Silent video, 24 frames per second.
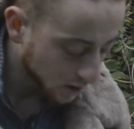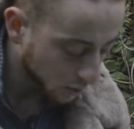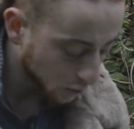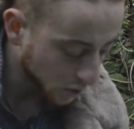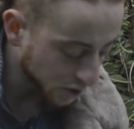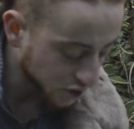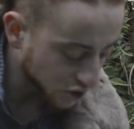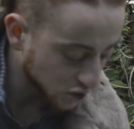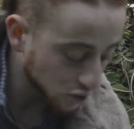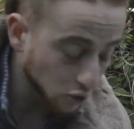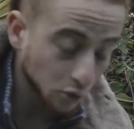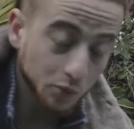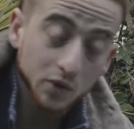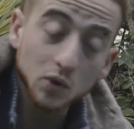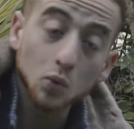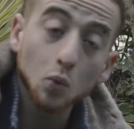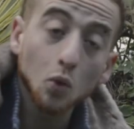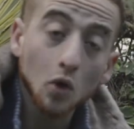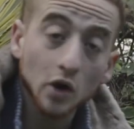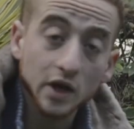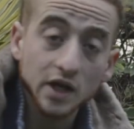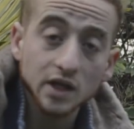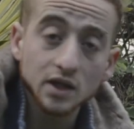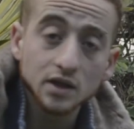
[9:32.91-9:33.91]
which you'll be
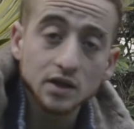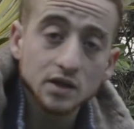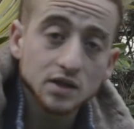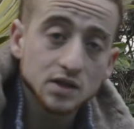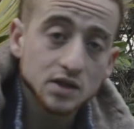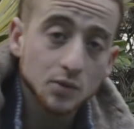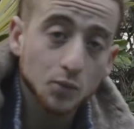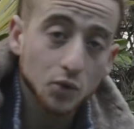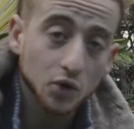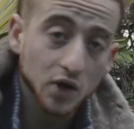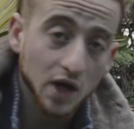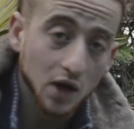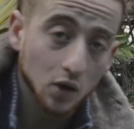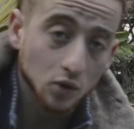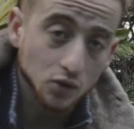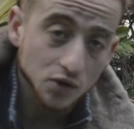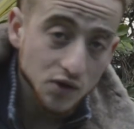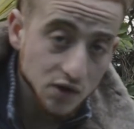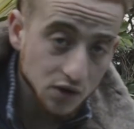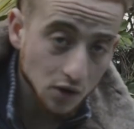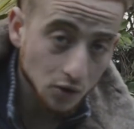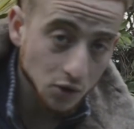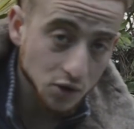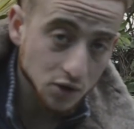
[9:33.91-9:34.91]
wanting to put out
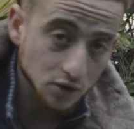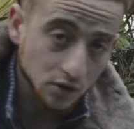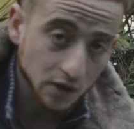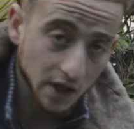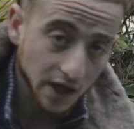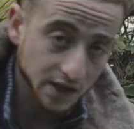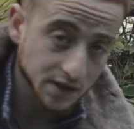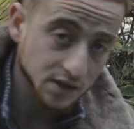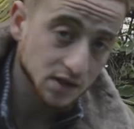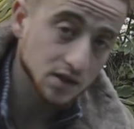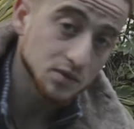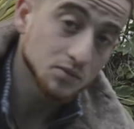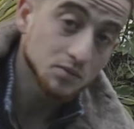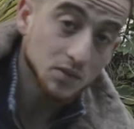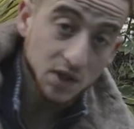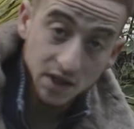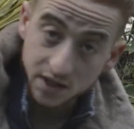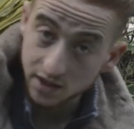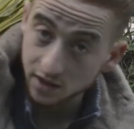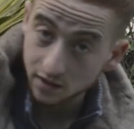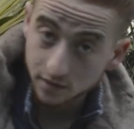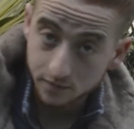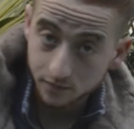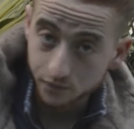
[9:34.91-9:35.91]
on social as
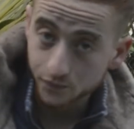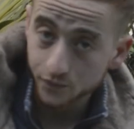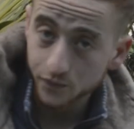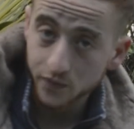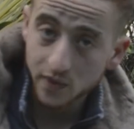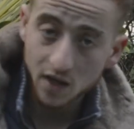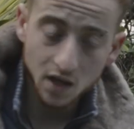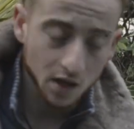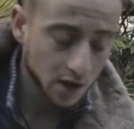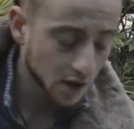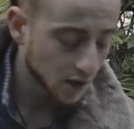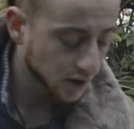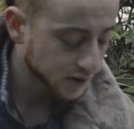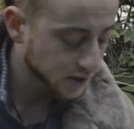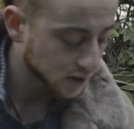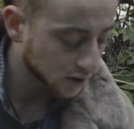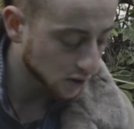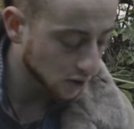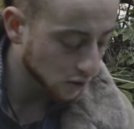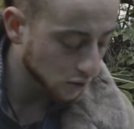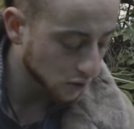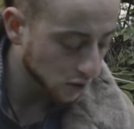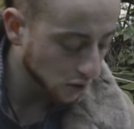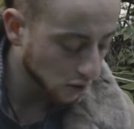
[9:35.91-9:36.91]
media to
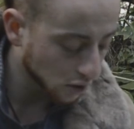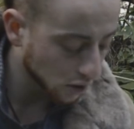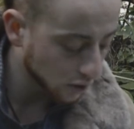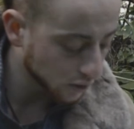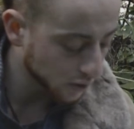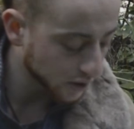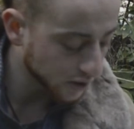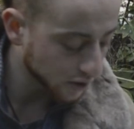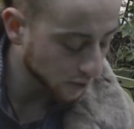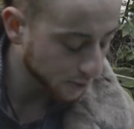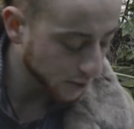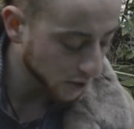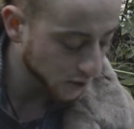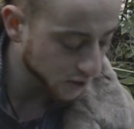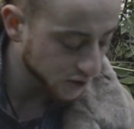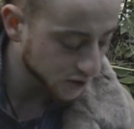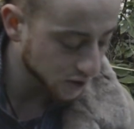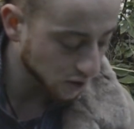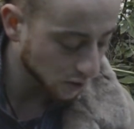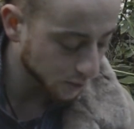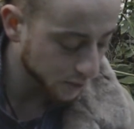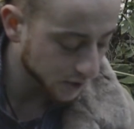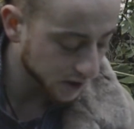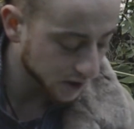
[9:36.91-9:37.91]
go along with your post
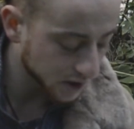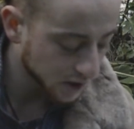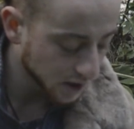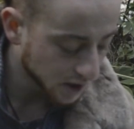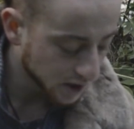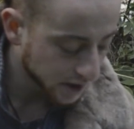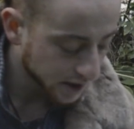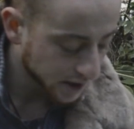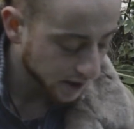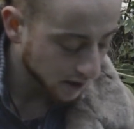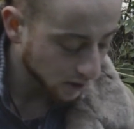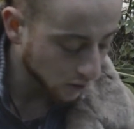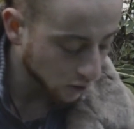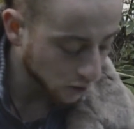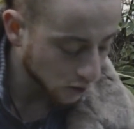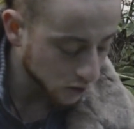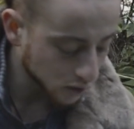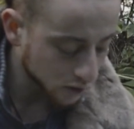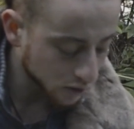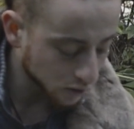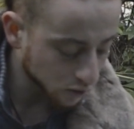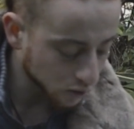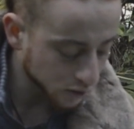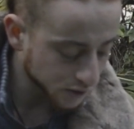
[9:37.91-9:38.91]
copy
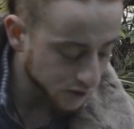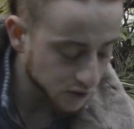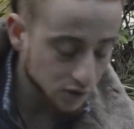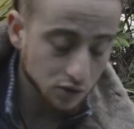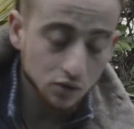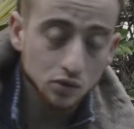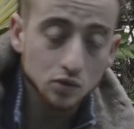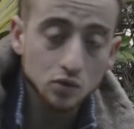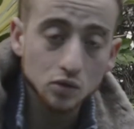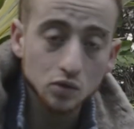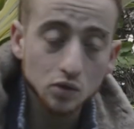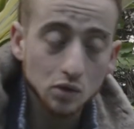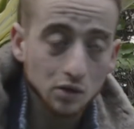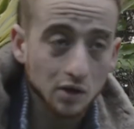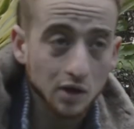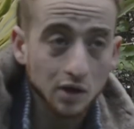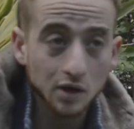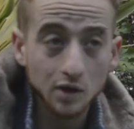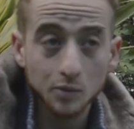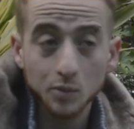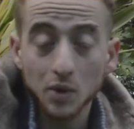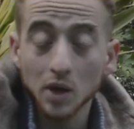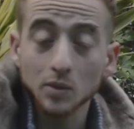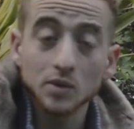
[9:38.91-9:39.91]
or to
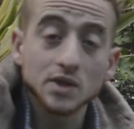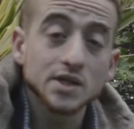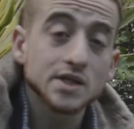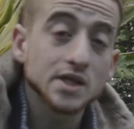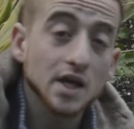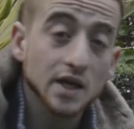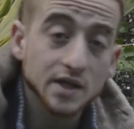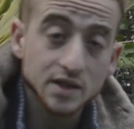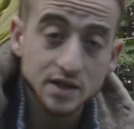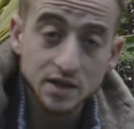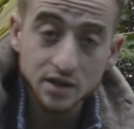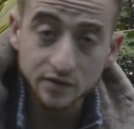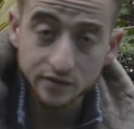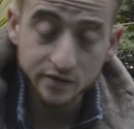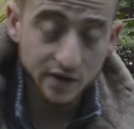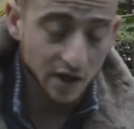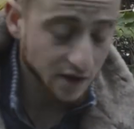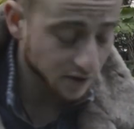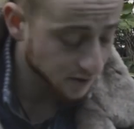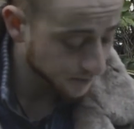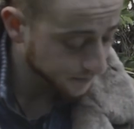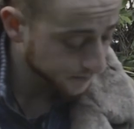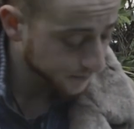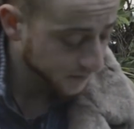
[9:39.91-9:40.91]
publicize an
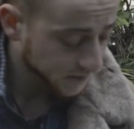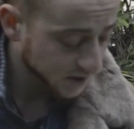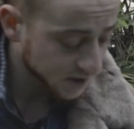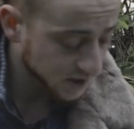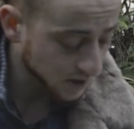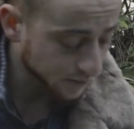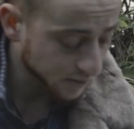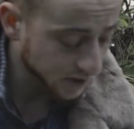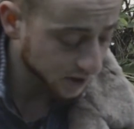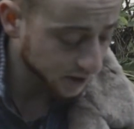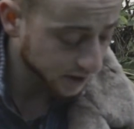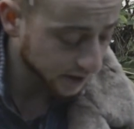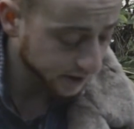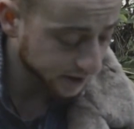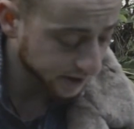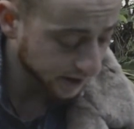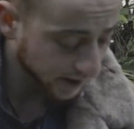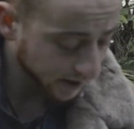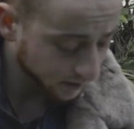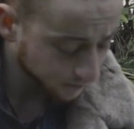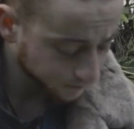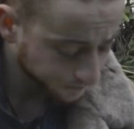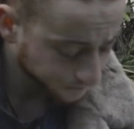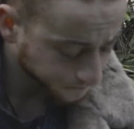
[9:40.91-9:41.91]
event, something like
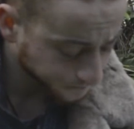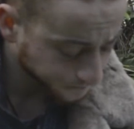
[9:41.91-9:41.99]
that.